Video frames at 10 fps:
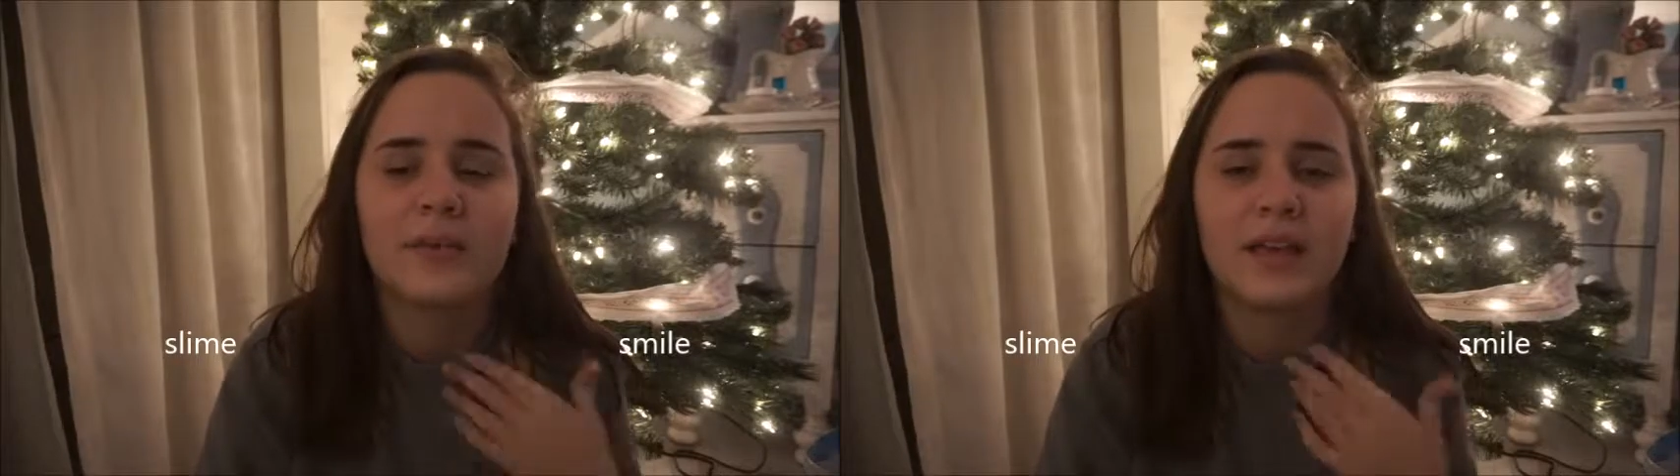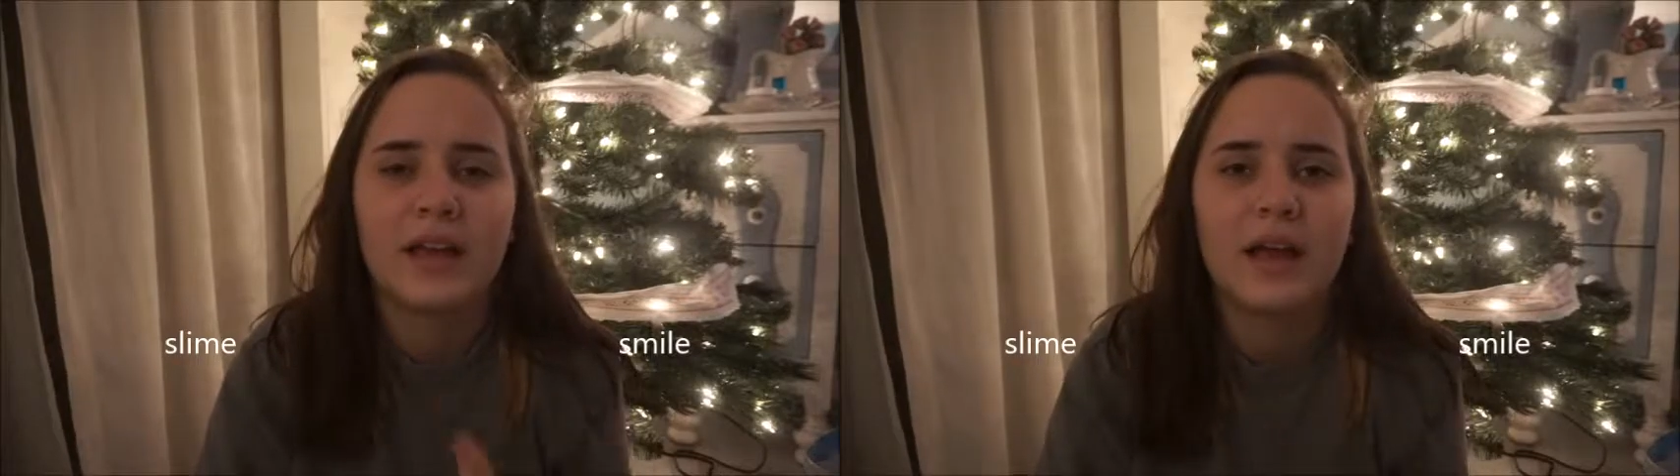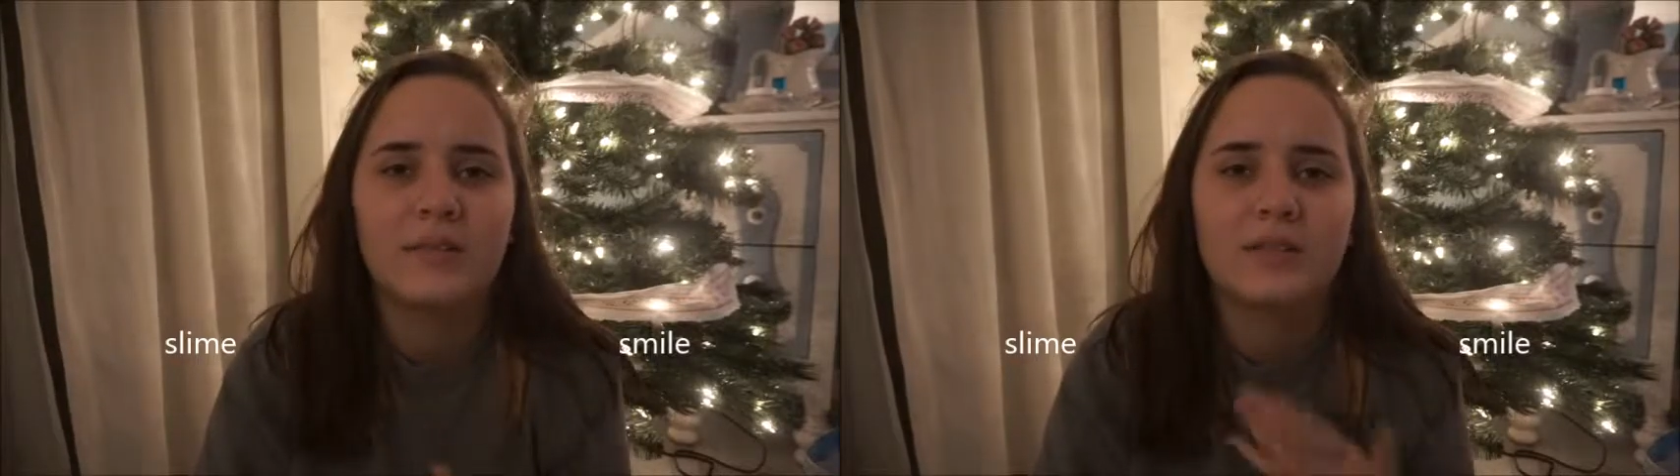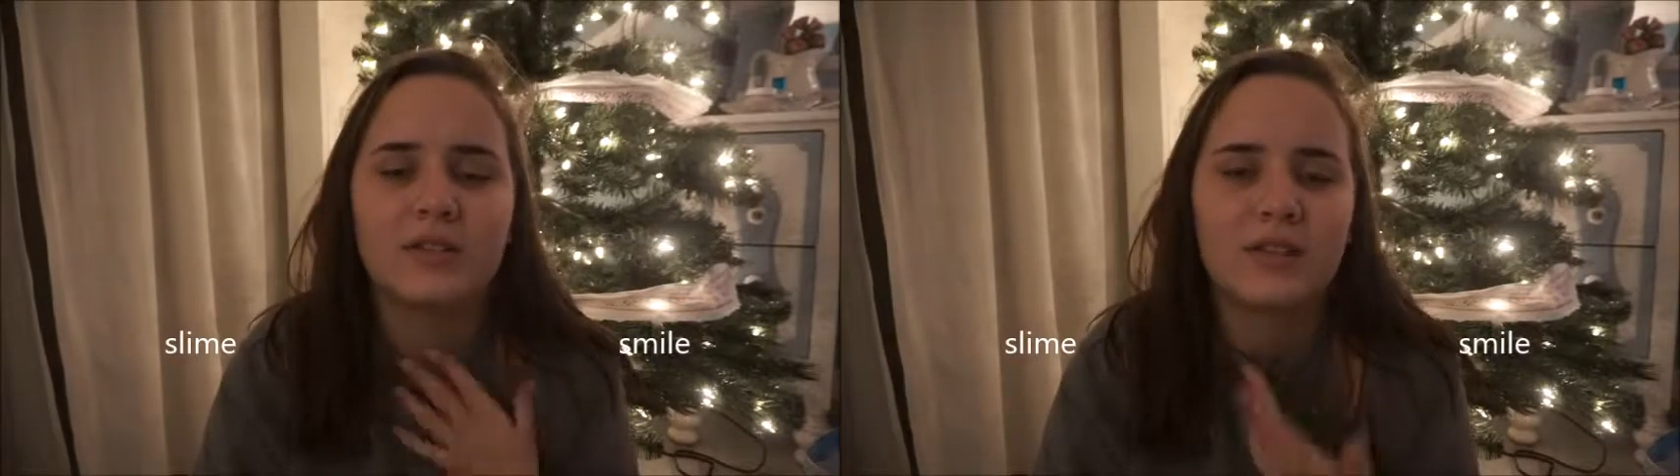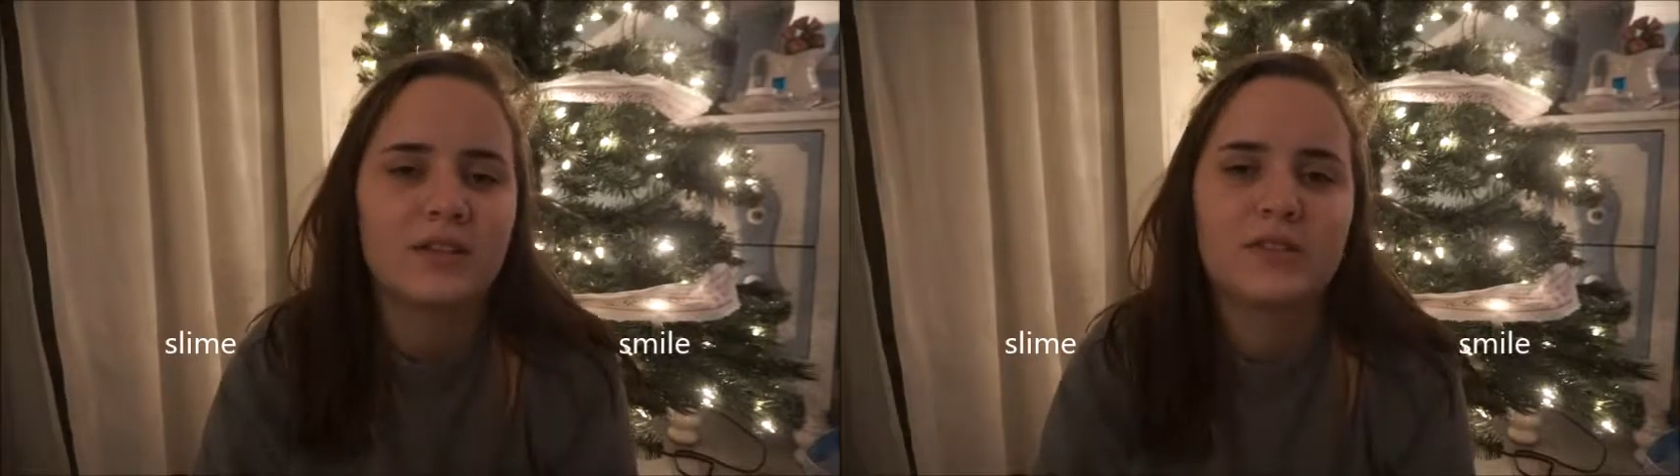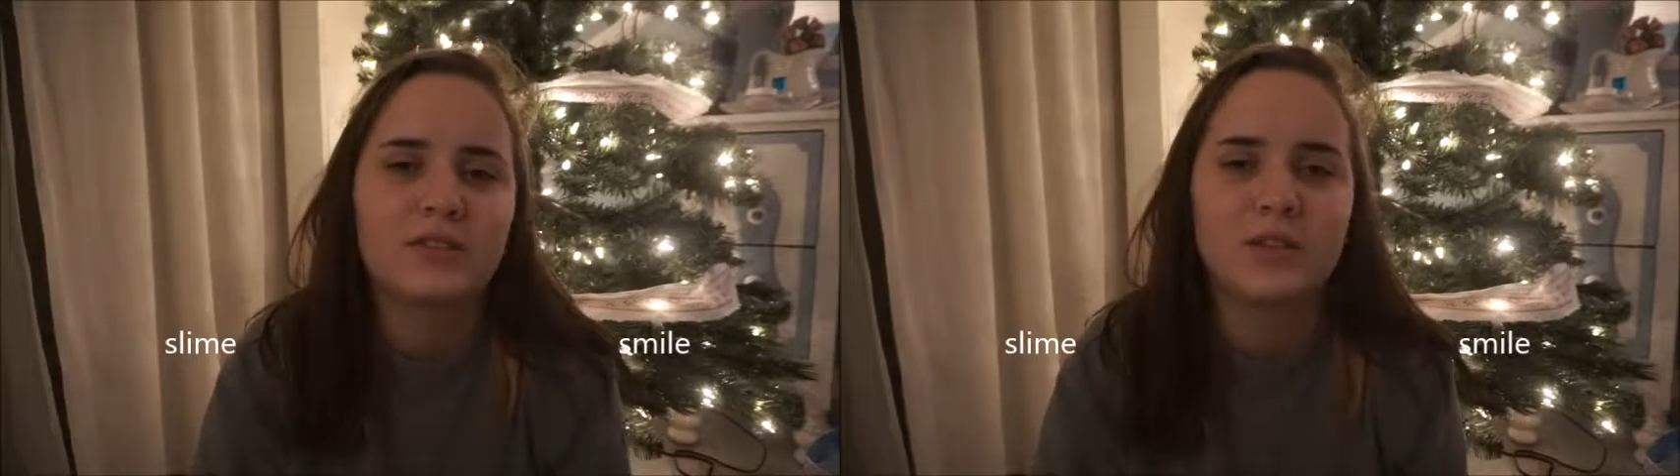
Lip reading: but like I'm dyslexic,